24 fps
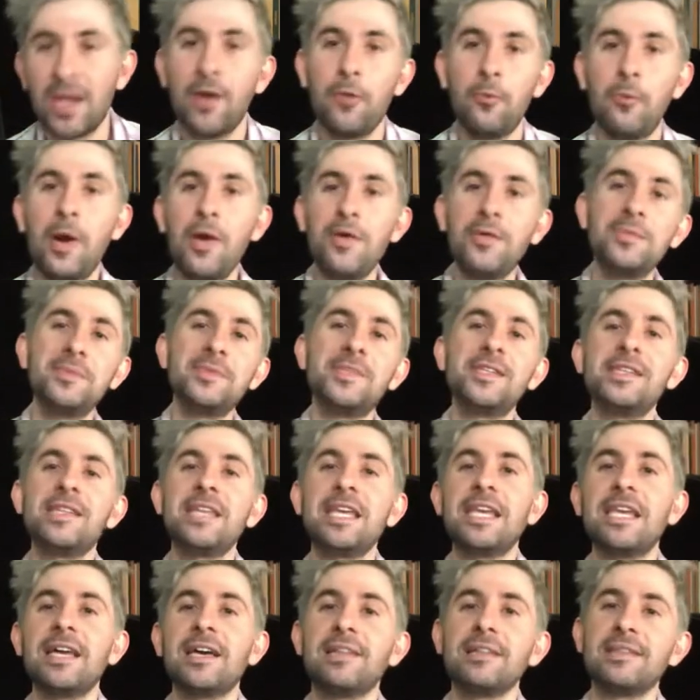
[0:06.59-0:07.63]
Welcome to
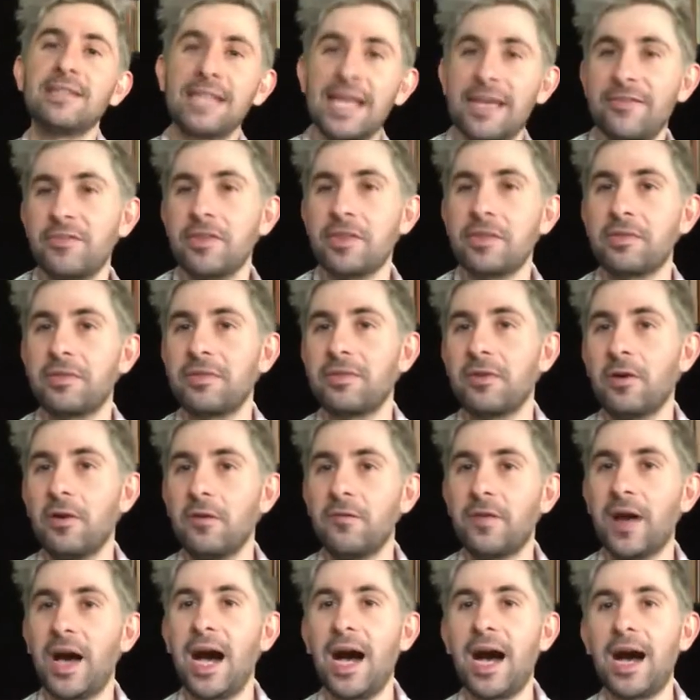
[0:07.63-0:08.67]
the 11th
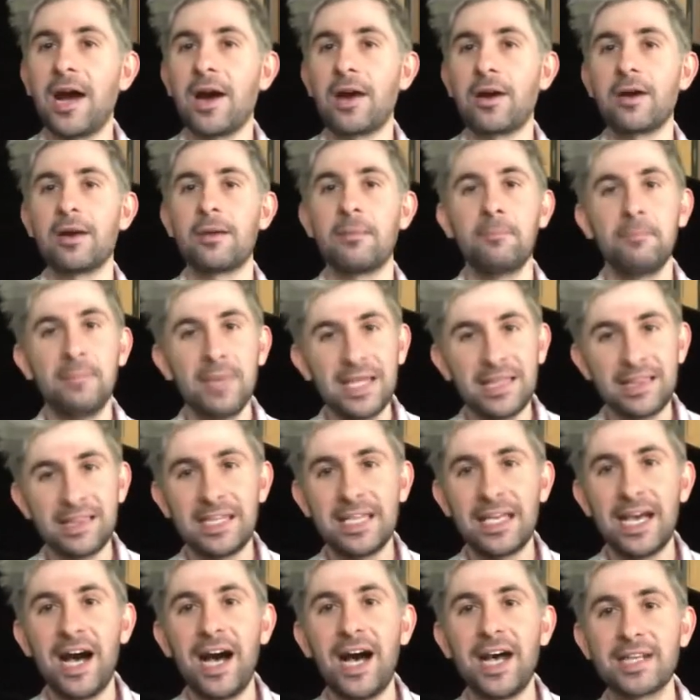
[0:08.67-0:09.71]
of our Meet
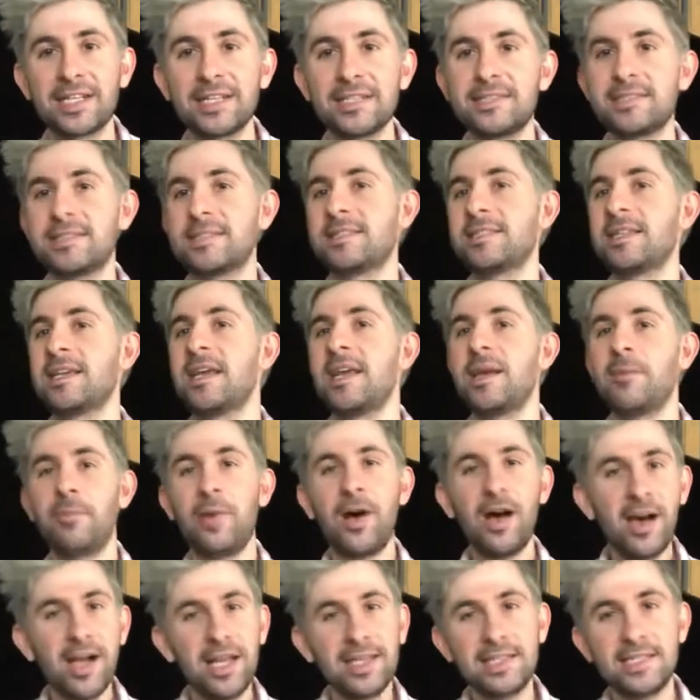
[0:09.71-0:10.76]
the Artists
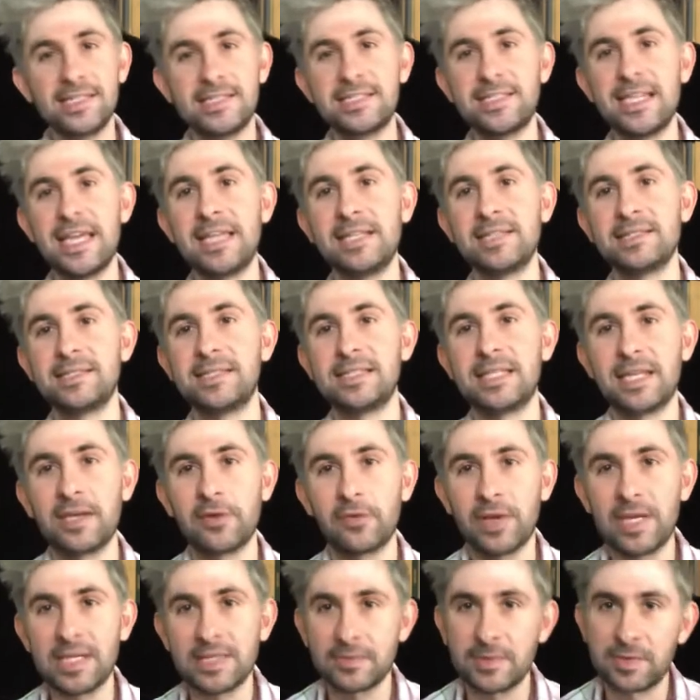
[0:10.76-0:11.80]
behind the scenes
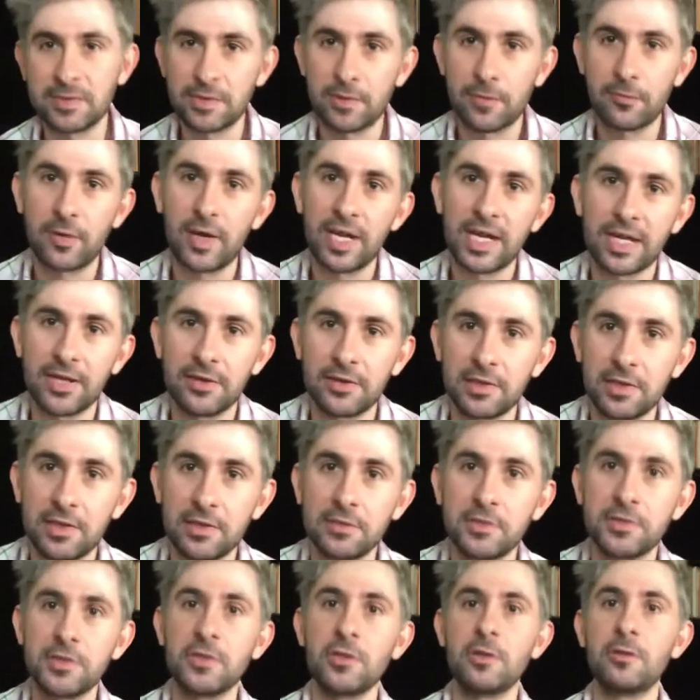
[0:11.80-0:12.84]
series, which we're running on
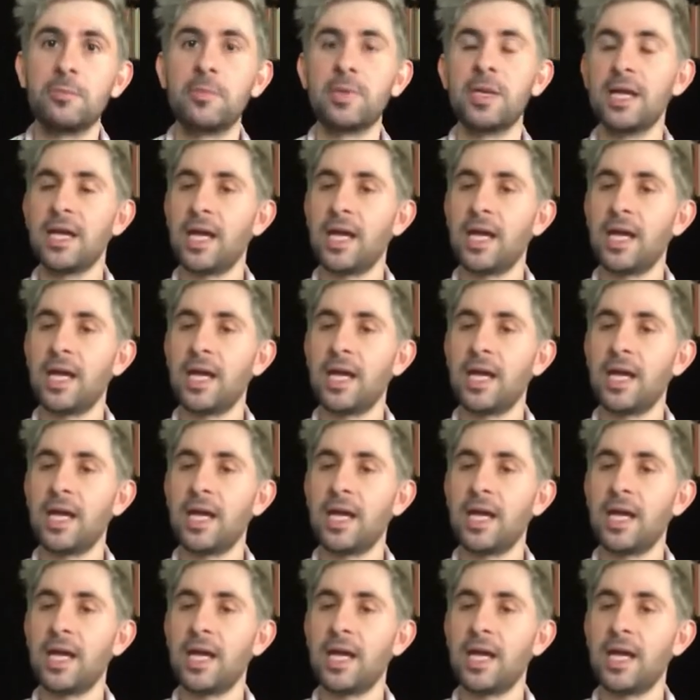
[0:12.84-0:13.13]
YouTube